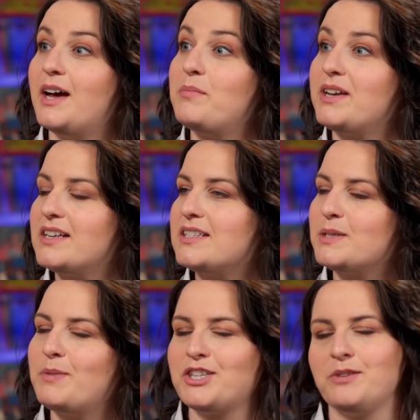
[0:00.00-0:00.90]
Because
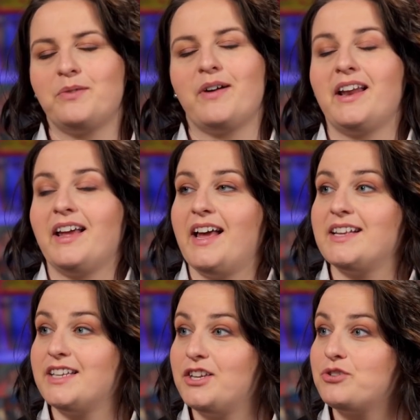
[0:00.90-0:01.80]
especially when writing an
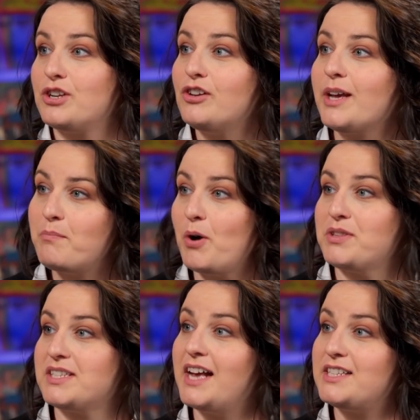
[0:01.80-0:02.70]
essay, you should look at
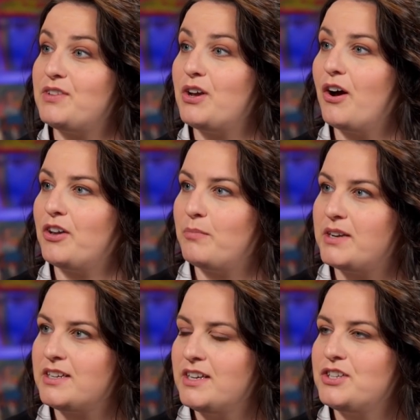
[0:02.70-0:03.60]
both sides of the
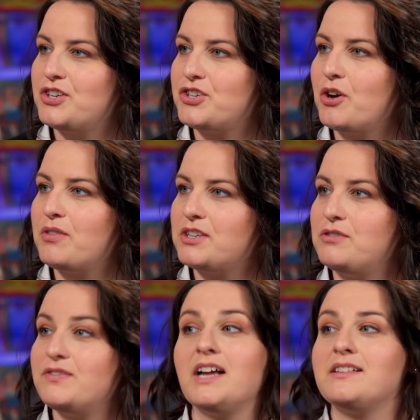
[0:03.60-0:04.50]
argument to show that
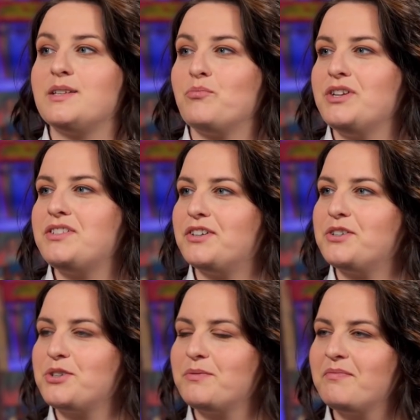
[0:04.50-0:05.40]
you've done some research.